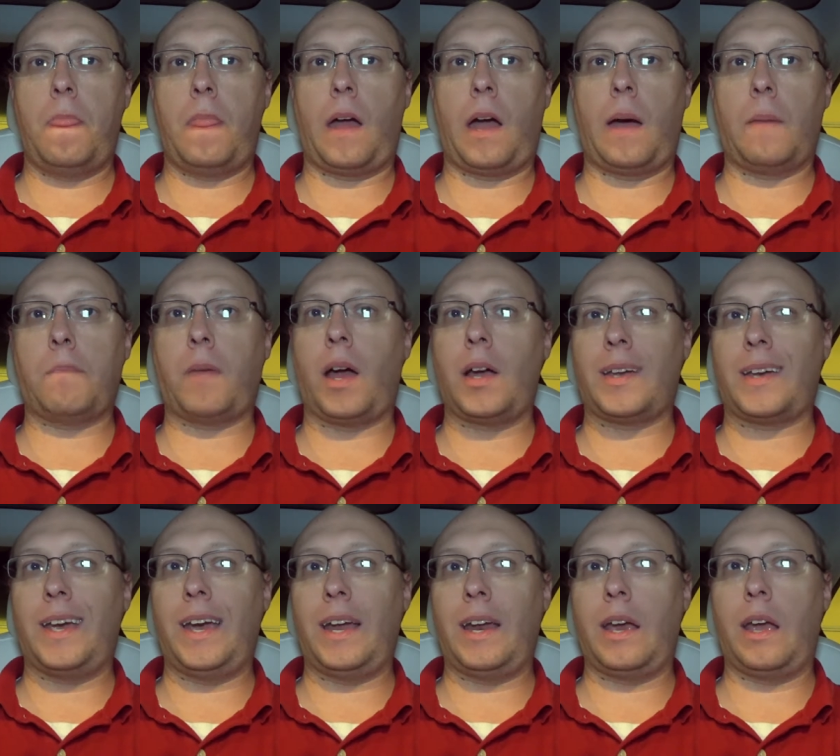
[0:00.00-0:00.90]
I'm not
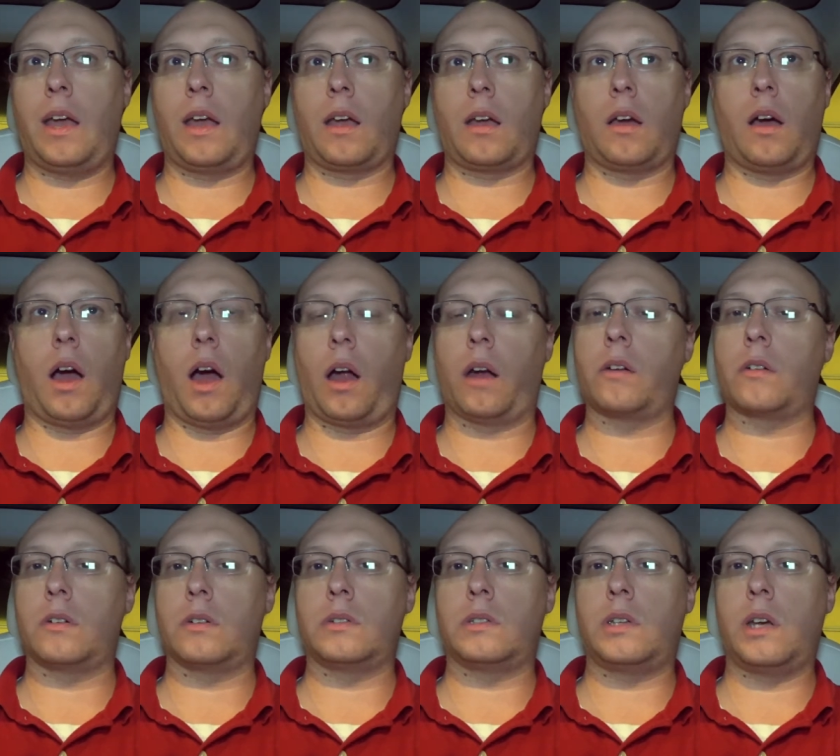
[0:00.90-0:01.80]
getting
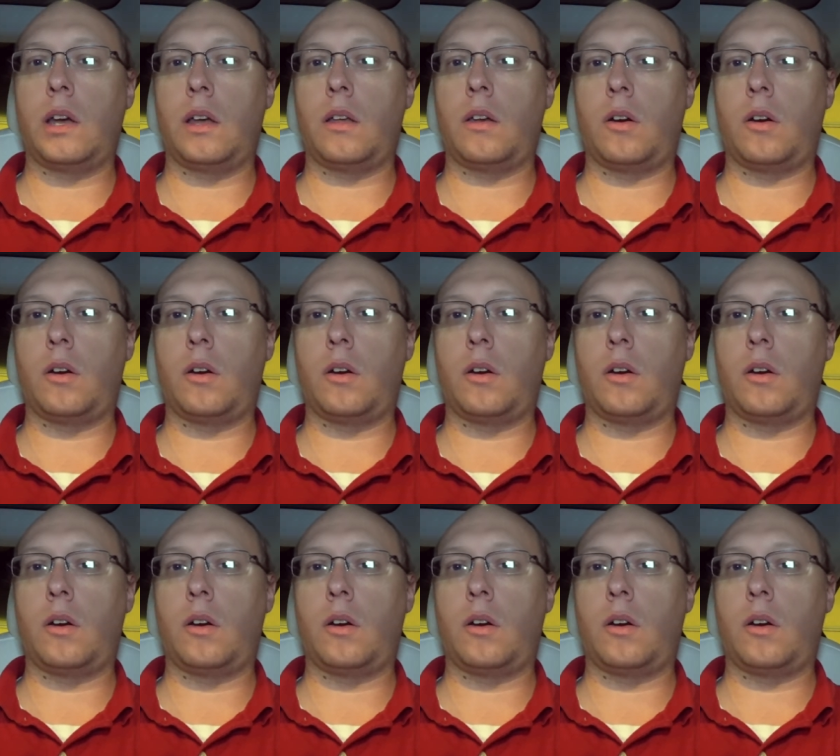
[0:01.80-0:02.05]
110